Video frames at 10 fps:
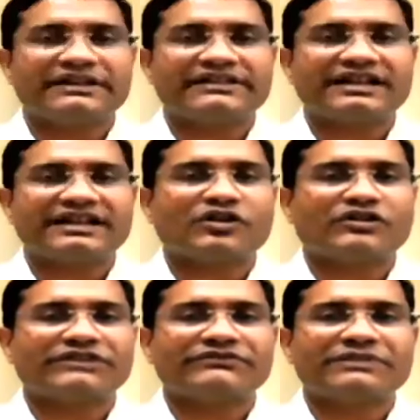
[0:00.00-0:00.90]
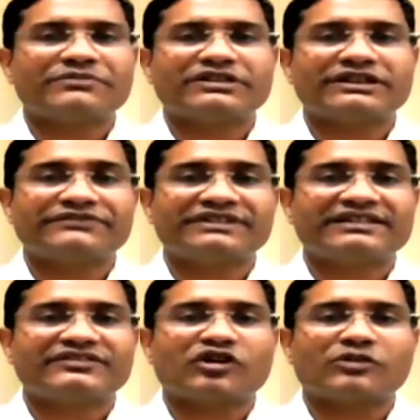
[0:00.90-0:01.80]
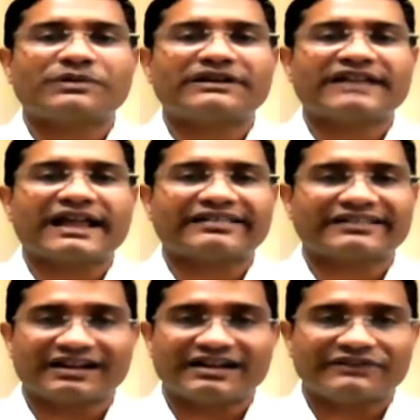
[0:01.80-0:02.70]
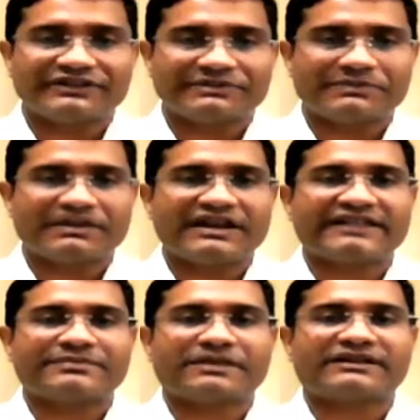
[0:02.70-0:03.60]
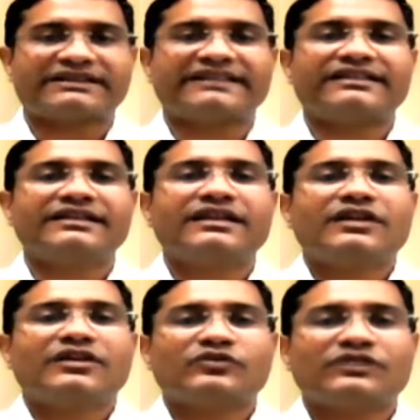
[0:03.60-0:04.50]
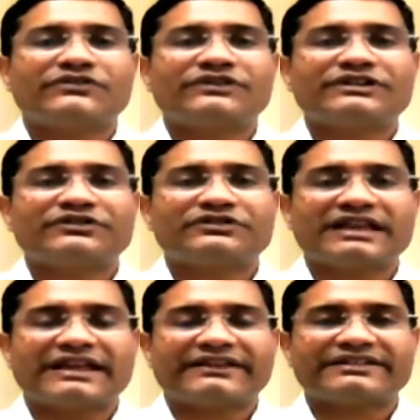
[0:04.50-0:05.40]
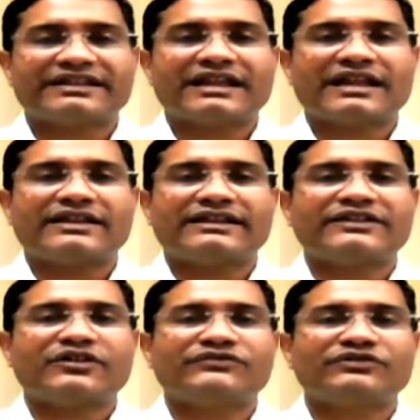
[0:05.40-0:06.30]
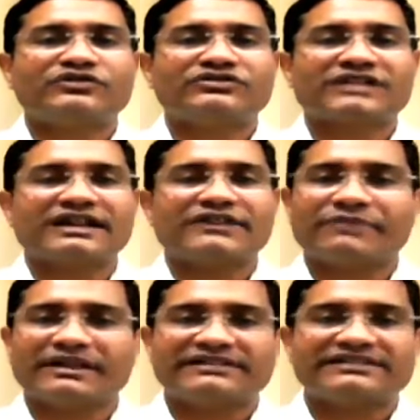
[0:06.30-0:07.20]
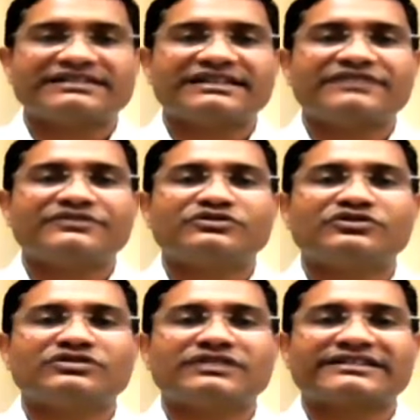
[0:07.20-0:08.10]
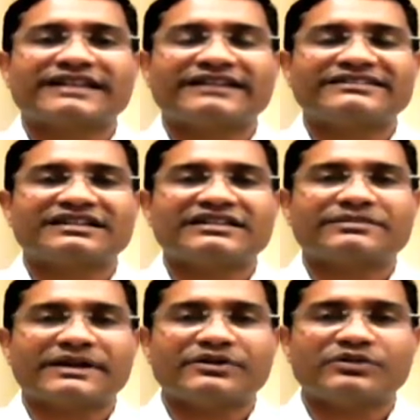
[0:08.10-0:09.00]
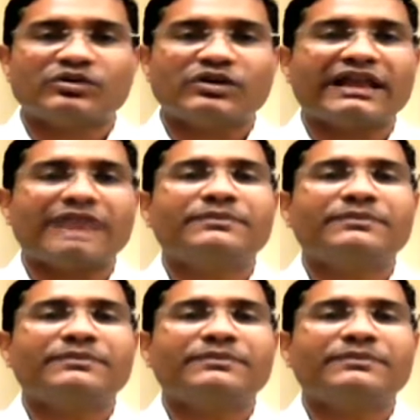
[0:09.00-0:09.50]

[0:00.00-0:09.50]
are talking very positive. There is corporate tax cut which people are expecting going into the election and any of those kind of measures. Then you know those additional spend do help